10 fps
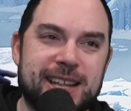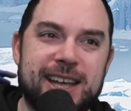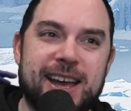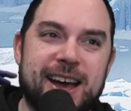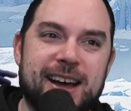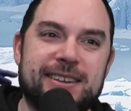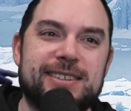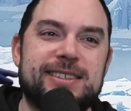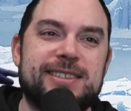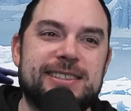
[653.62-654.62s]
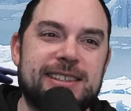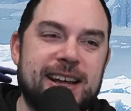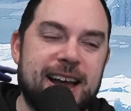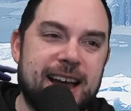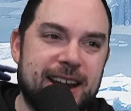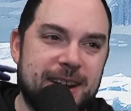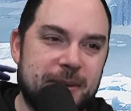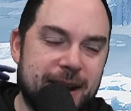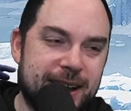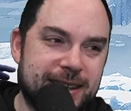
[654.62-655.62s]
Yeah.
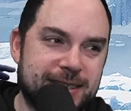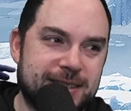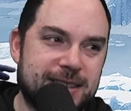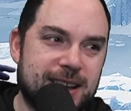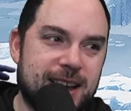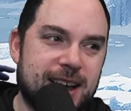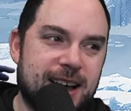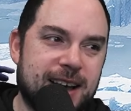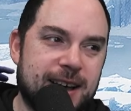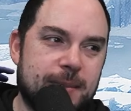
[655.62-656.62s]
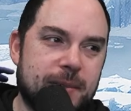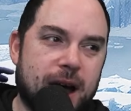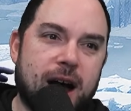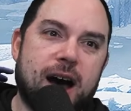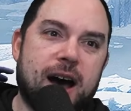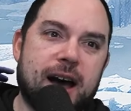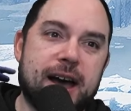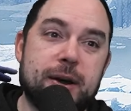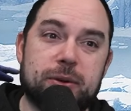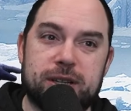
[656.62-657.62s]
Anyways,
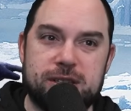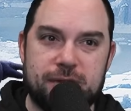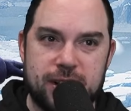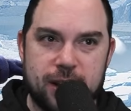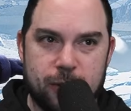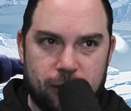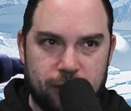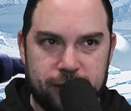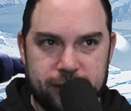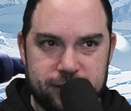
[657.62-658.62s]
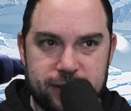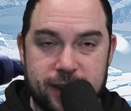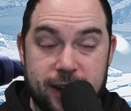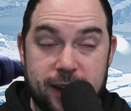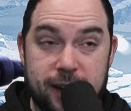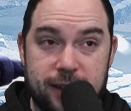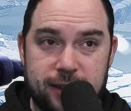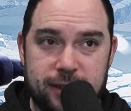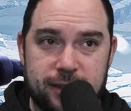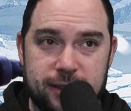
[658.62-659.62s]
I released a video earlier
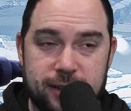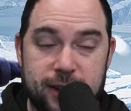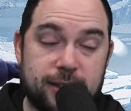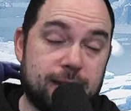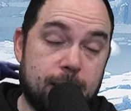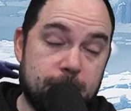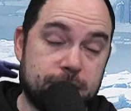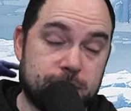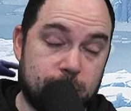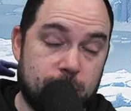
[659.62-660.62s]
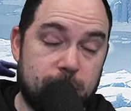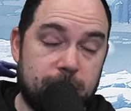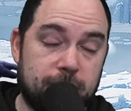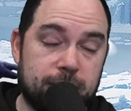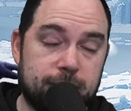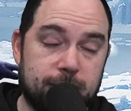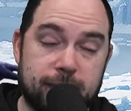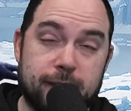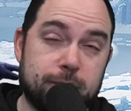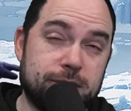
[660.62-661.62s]
today at the time of this recording. By
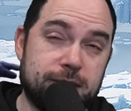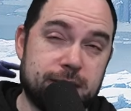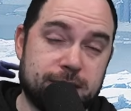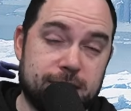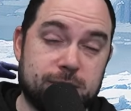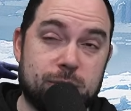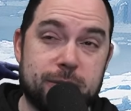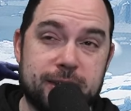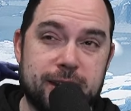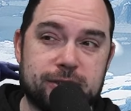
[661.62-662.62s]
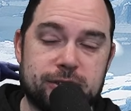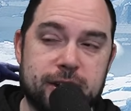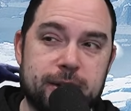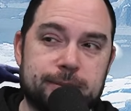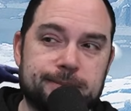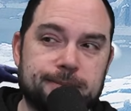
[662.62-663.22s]
the time you see this, I guess it would have been yesterday.